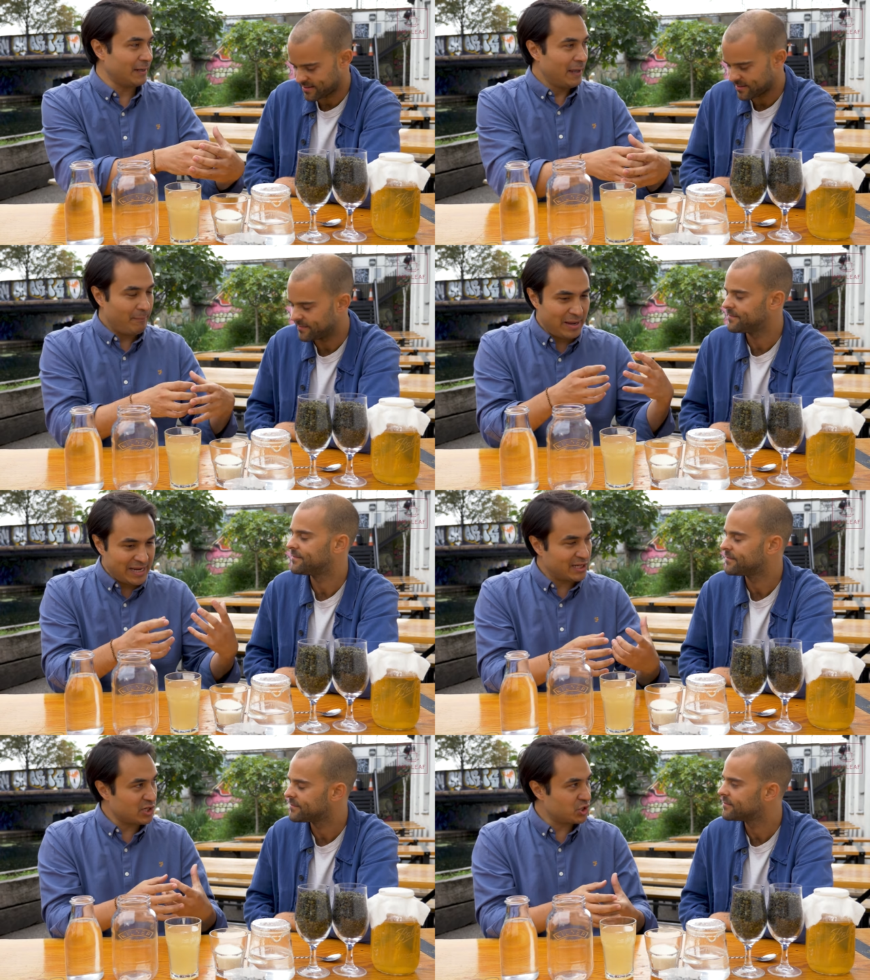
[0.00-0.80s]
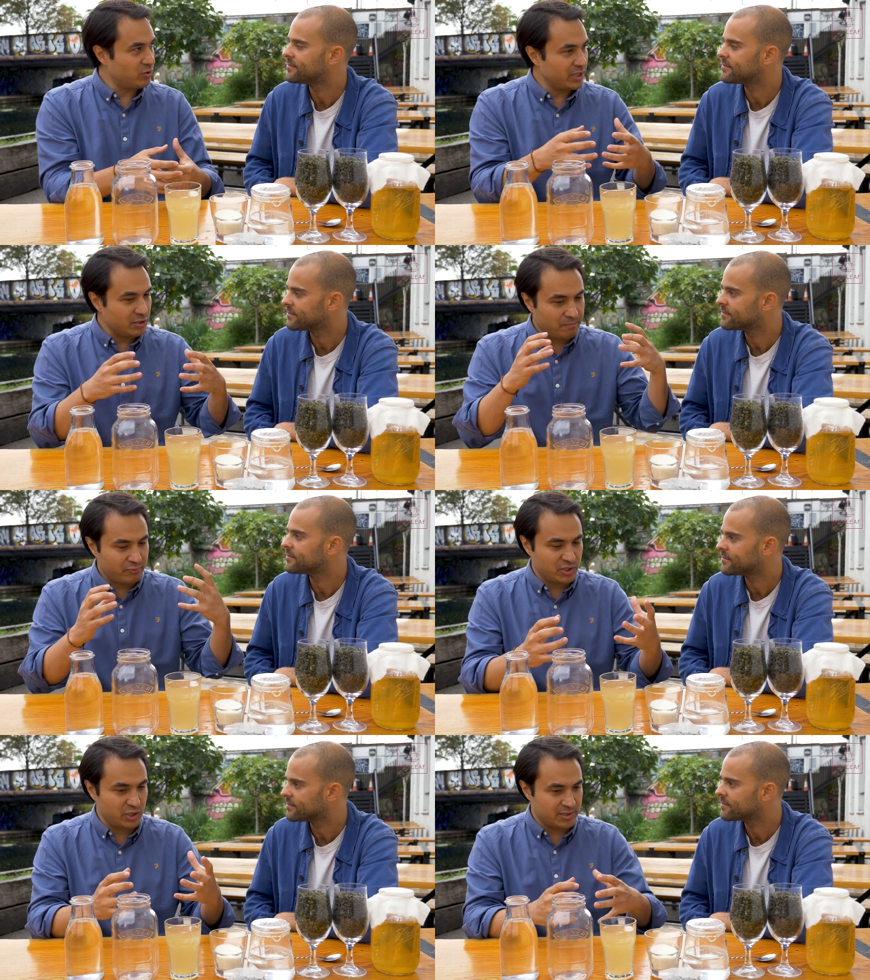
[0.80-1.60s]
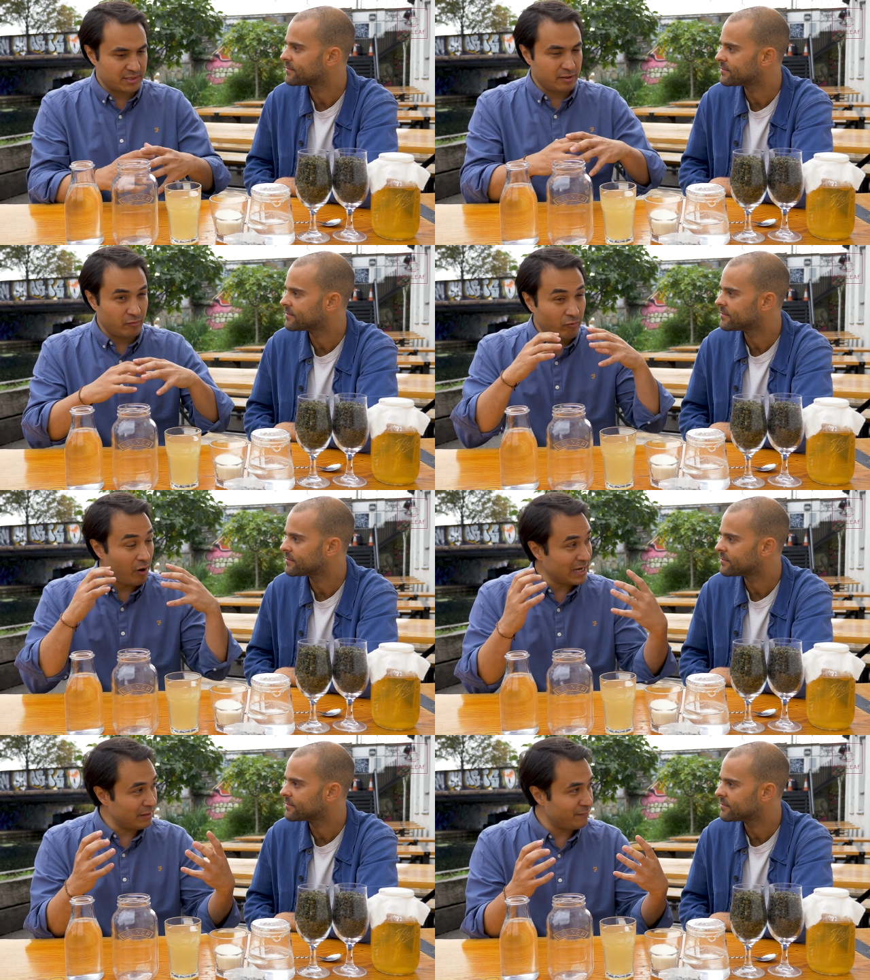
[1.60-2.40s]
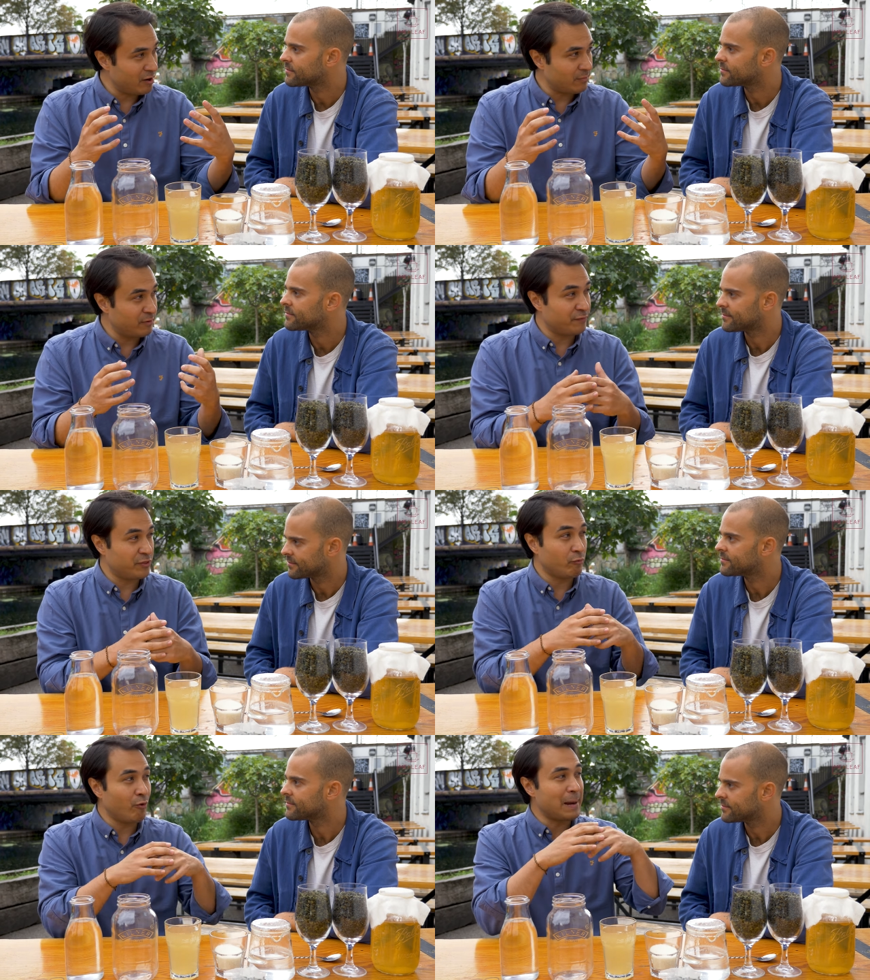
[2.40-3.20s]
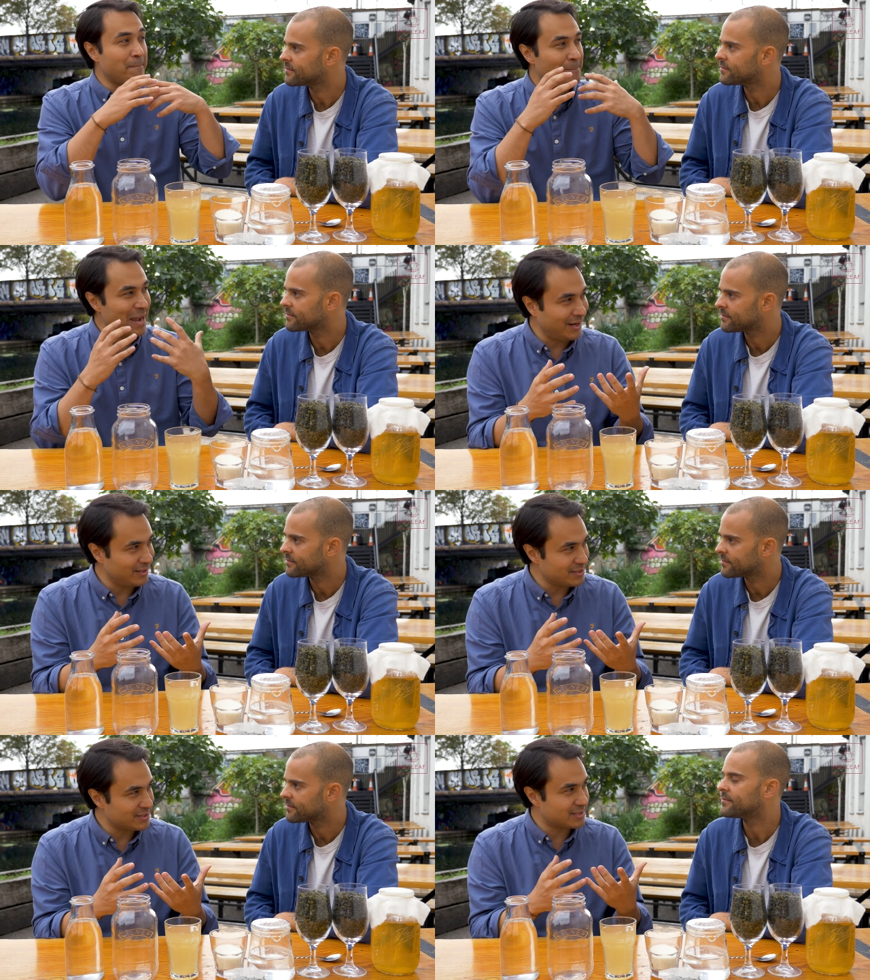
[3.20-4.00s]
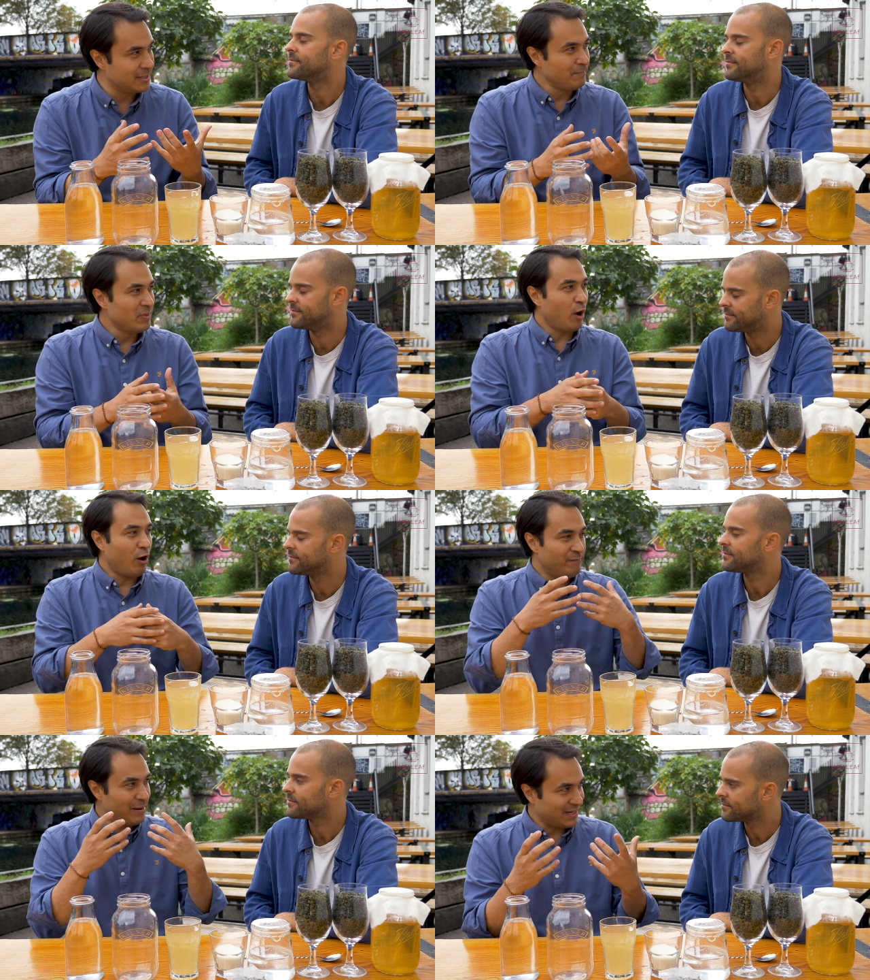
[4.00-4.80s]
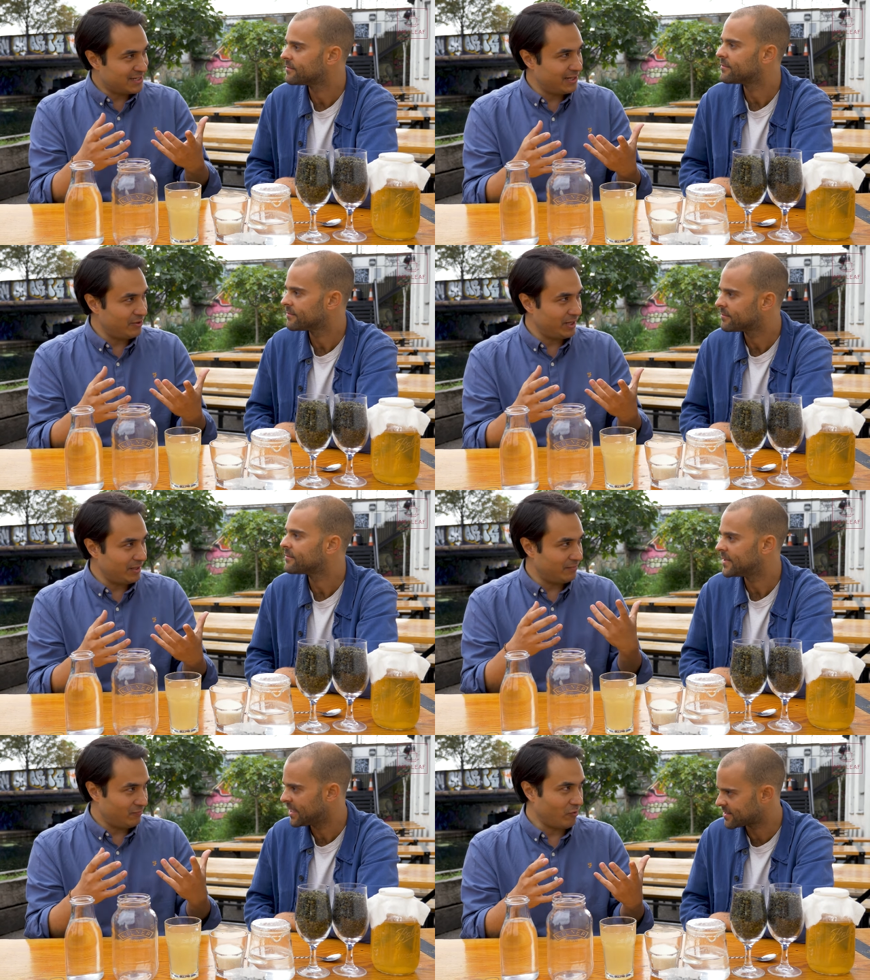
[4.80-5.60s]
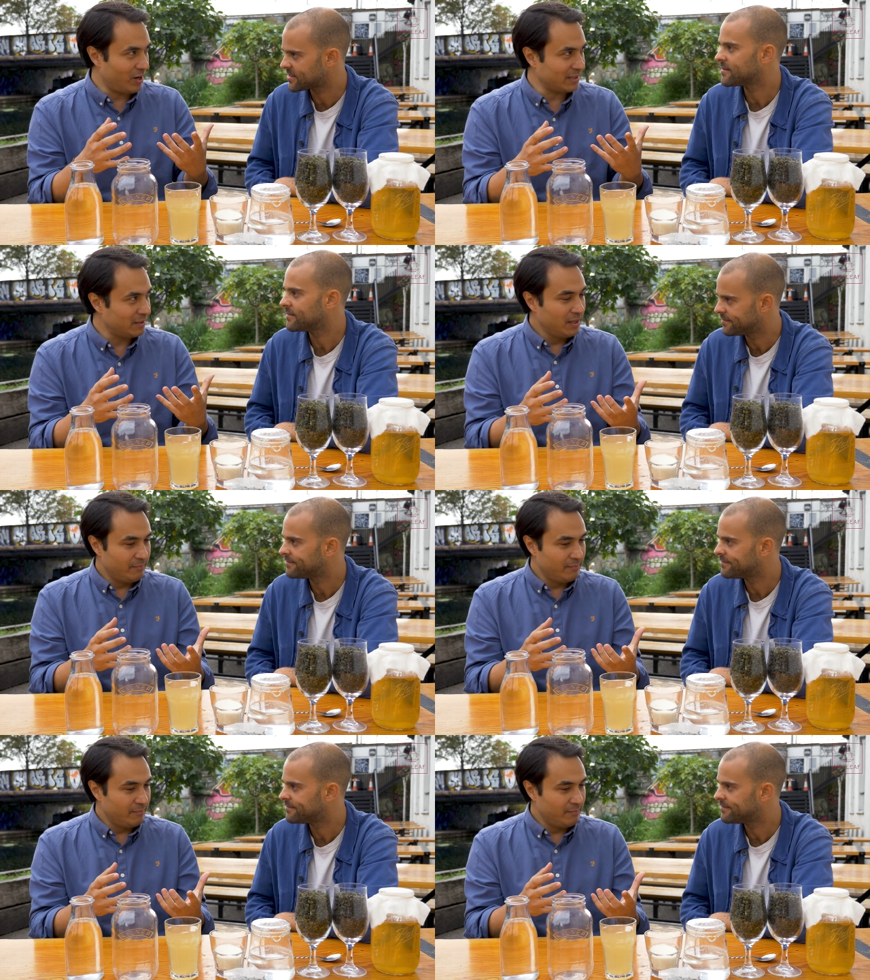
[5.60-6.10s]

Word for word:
Speaker 1: Yes. Making sure that you produce the right environment for the right balance mm-hmm. of bacteria, yes. right?